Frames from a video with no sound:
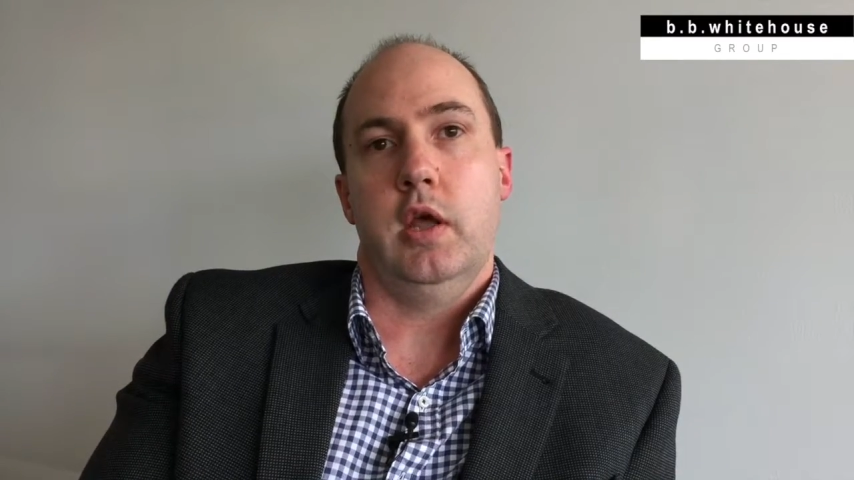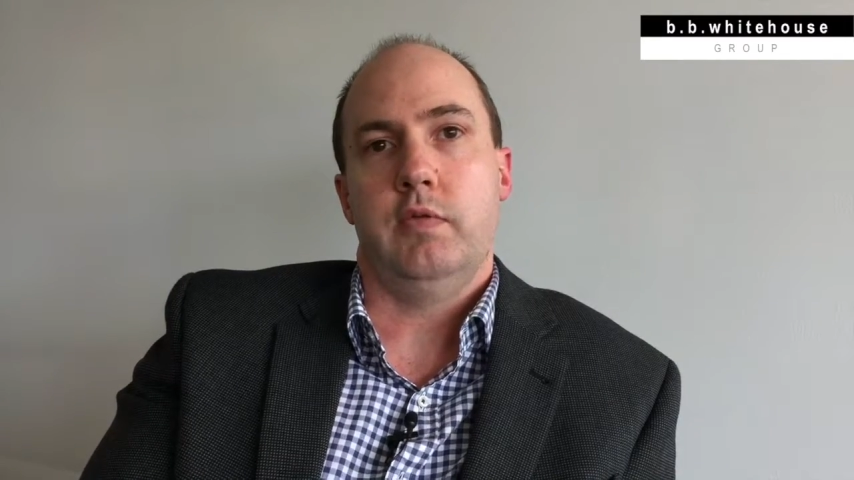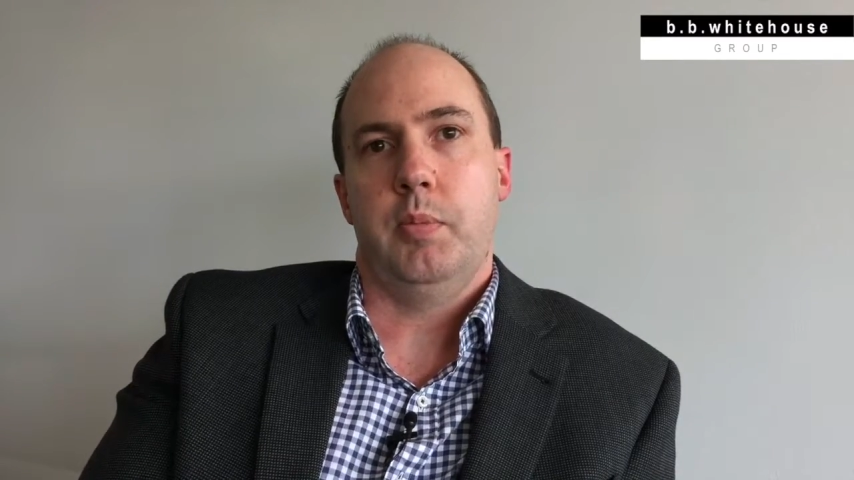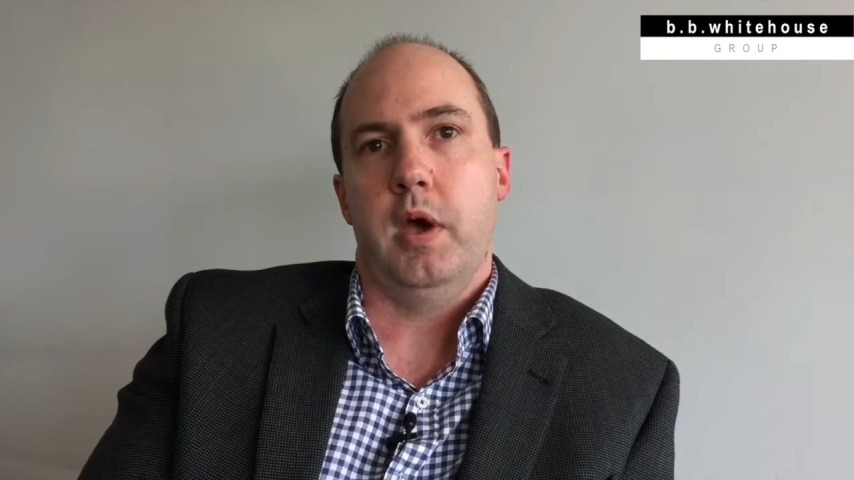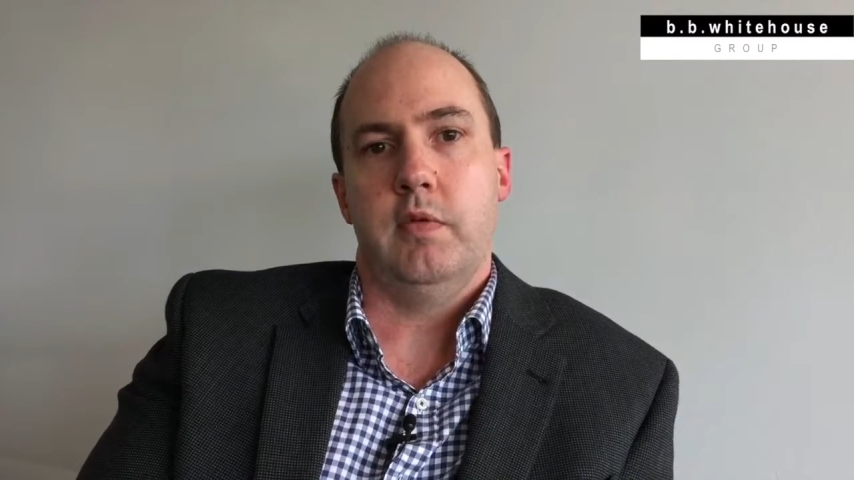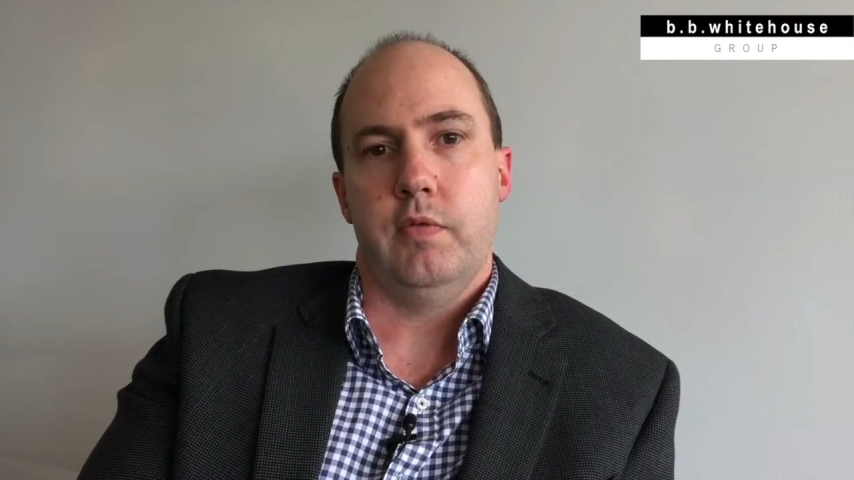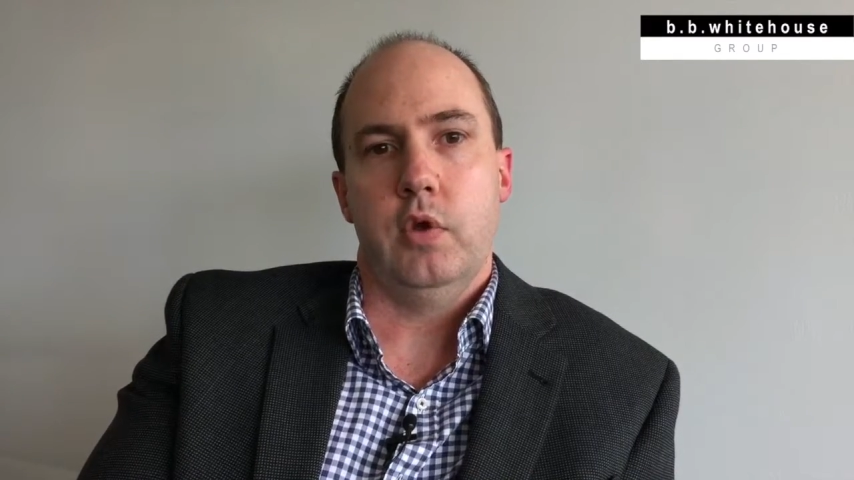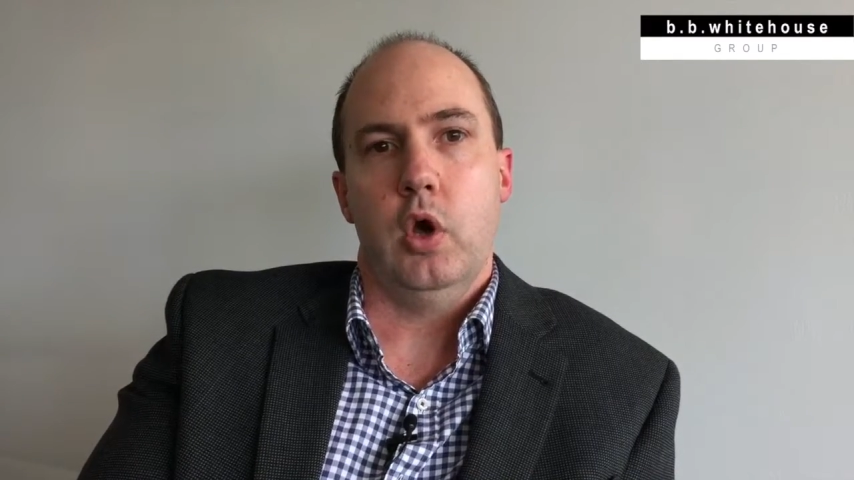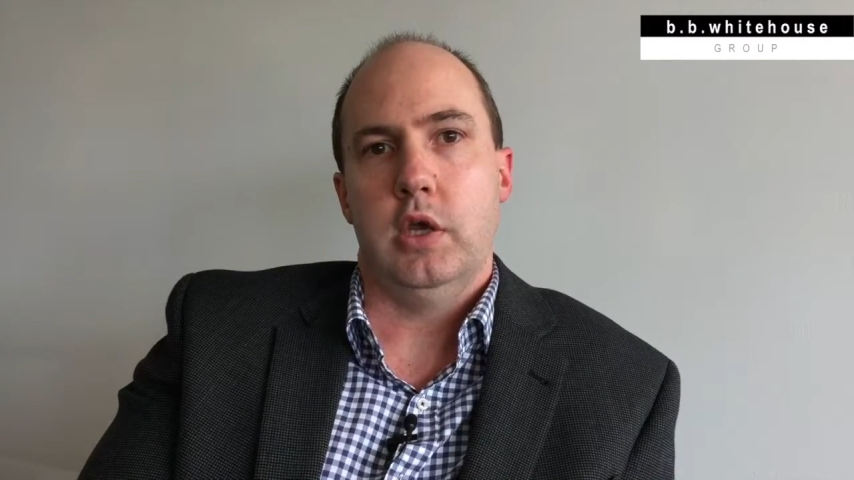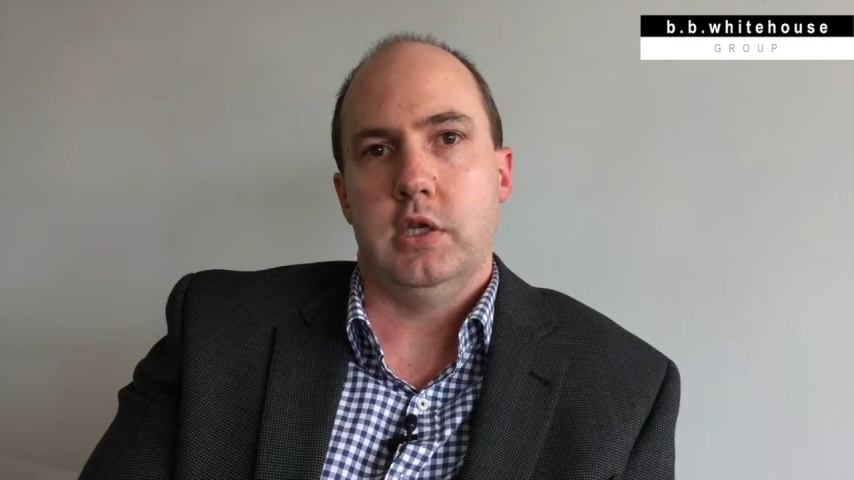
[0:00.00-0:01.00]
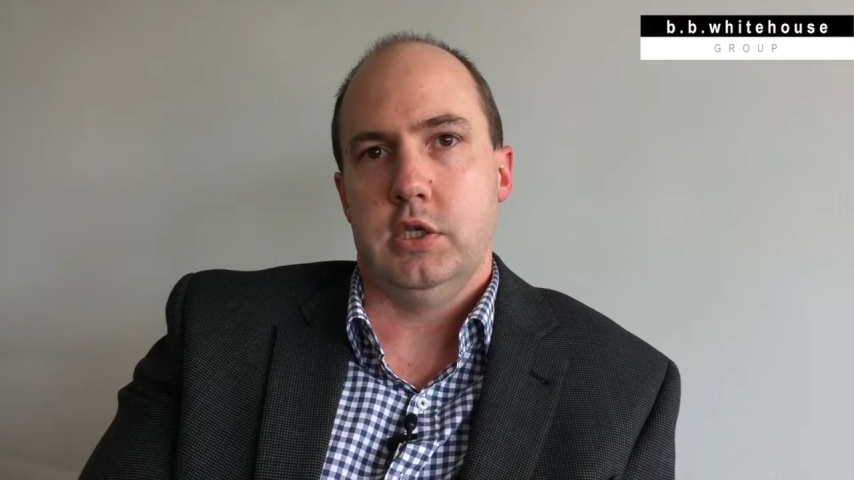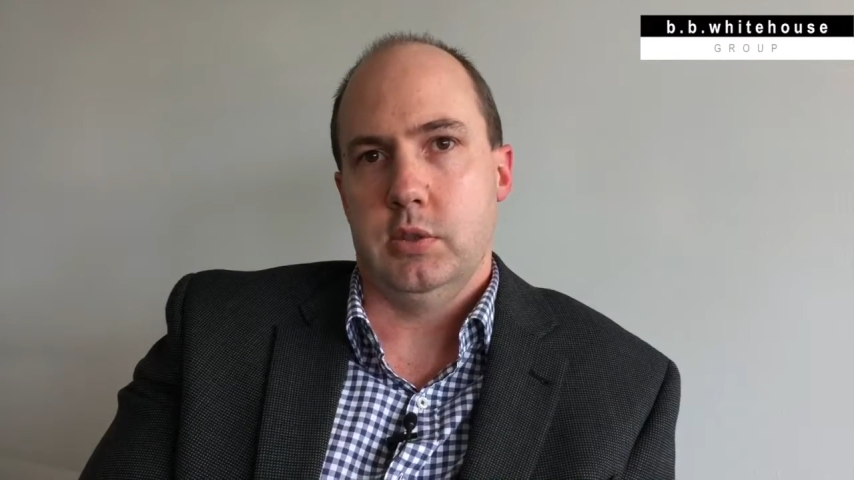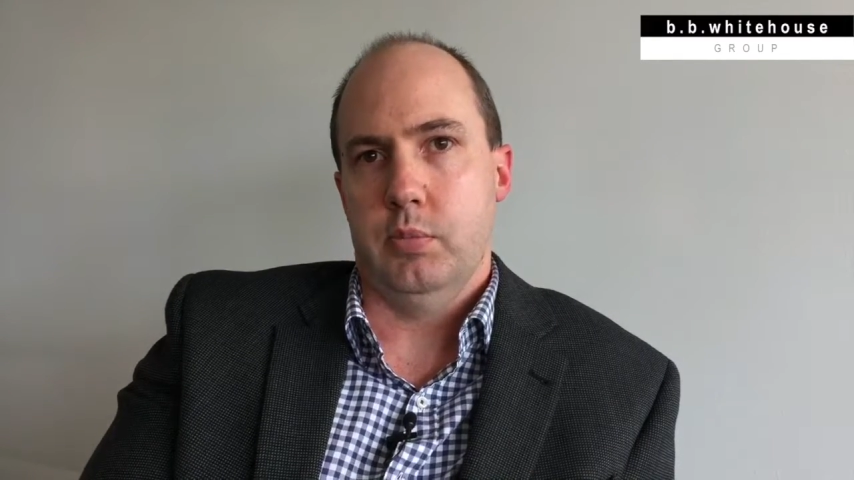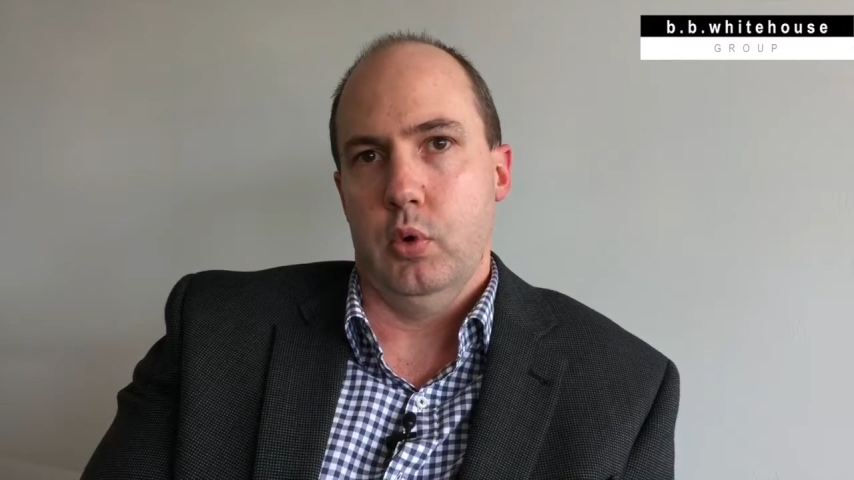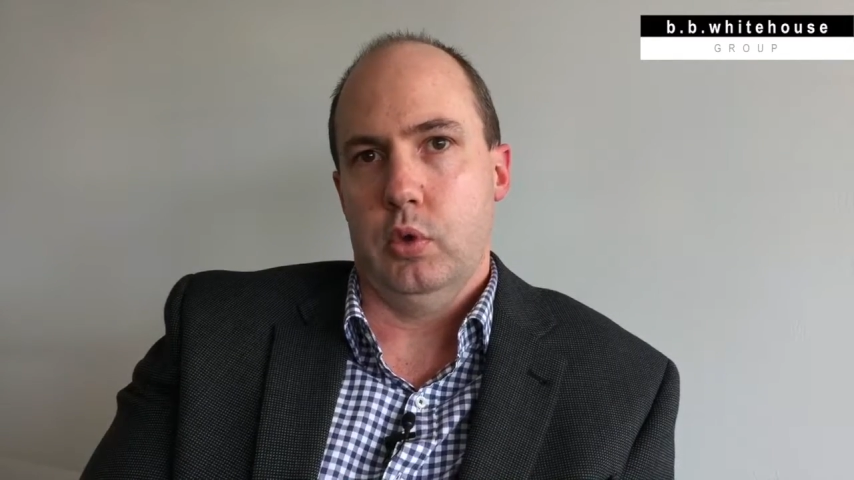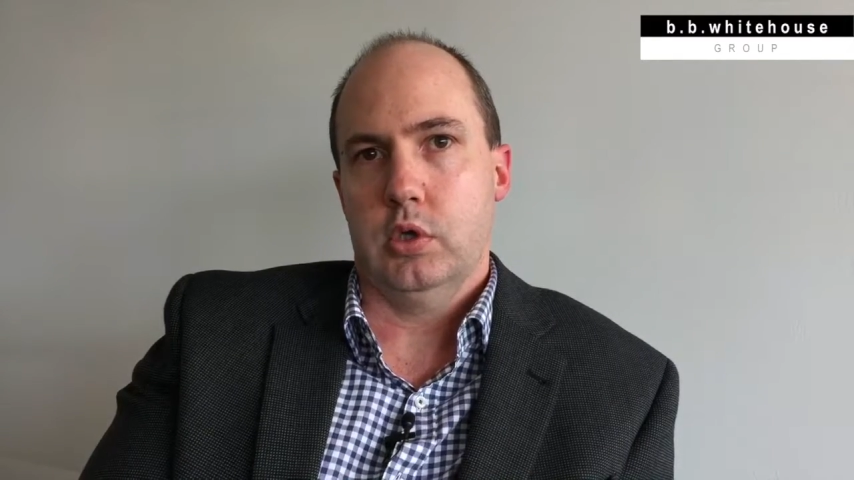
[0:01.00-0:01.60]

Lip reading: have to pay for an IT support